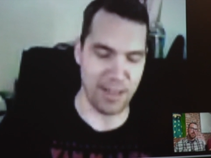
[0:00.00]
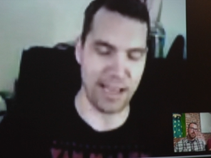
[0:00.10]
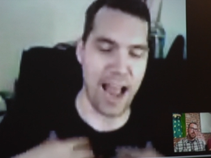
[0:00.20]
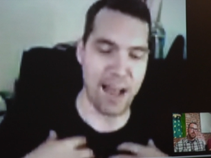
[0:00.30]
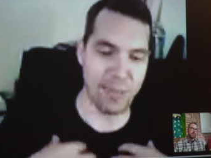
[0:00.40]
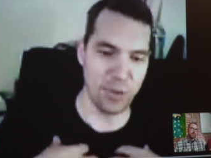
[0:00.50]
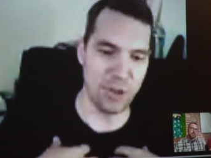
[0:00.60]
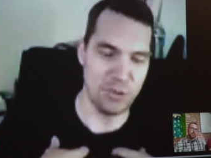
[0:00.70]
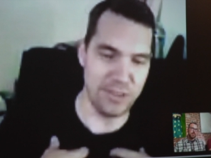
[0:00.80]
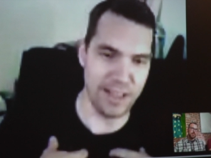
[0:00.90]
Like, I'm the
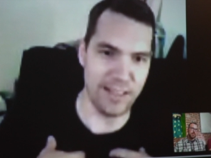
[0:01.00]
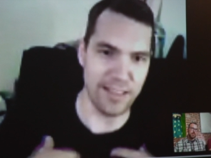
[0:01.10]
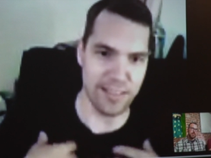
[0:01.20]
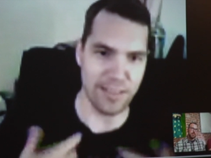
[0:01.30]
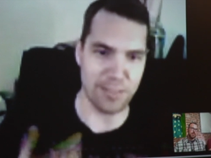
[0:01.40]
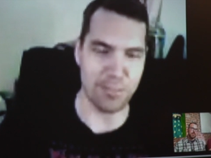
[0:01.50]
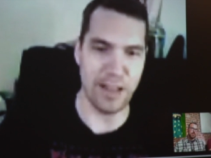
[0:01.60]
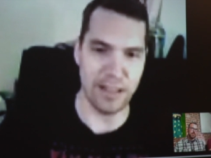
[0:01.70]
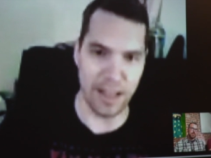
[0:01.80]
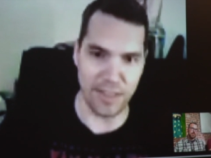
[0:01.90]
one who did this to this
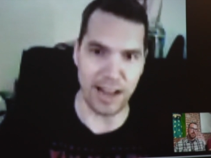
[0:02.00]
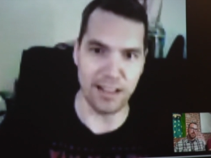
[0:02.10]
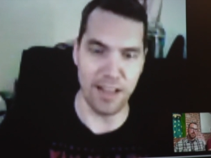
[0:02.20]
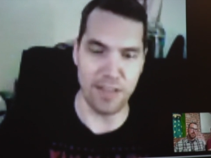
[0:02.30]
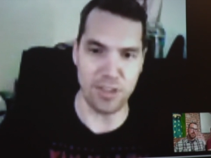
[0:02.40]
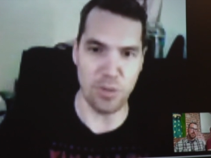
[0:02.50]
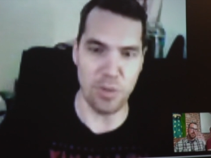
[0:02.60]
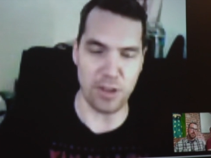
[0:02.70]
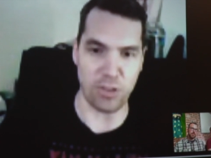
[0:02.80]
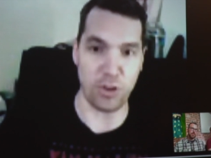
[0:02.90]
bloodline that I love so much.